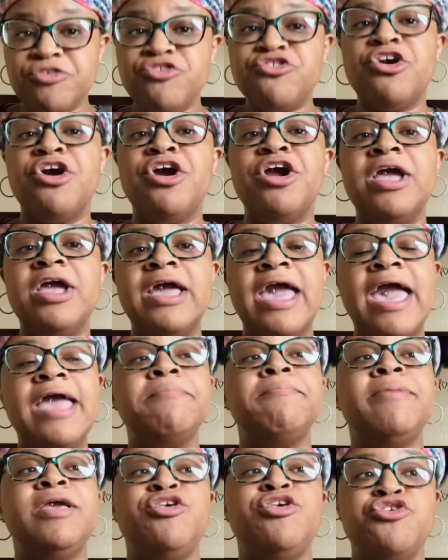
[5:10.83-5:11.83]
sure can
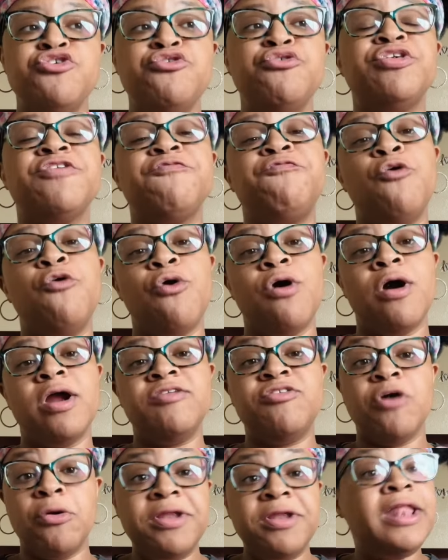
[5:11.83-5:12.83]
be used for
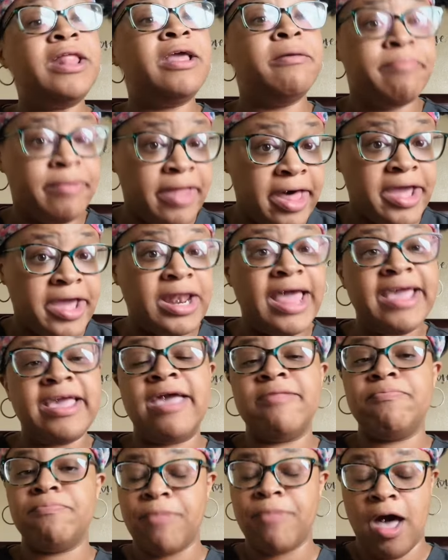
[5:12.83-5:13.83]
donating blood, like
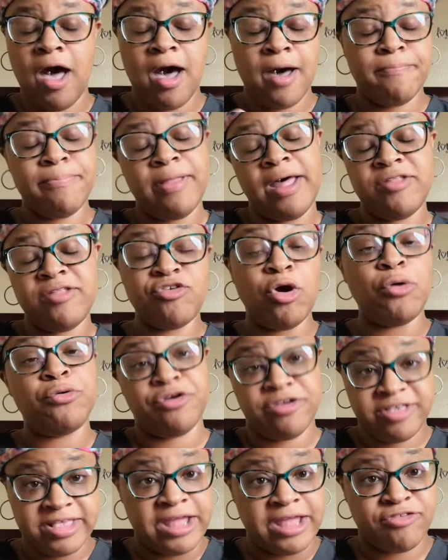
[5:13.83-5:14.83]
at blood donor
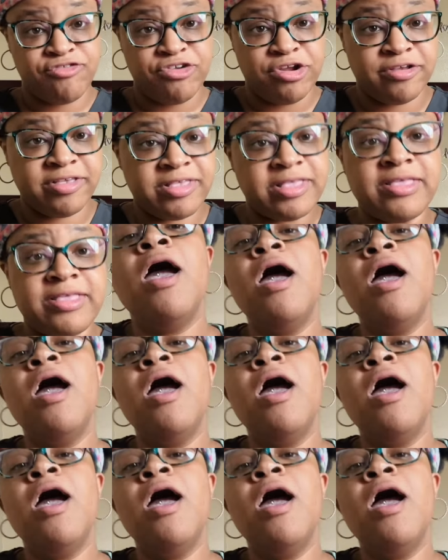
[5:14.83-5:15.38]
centers.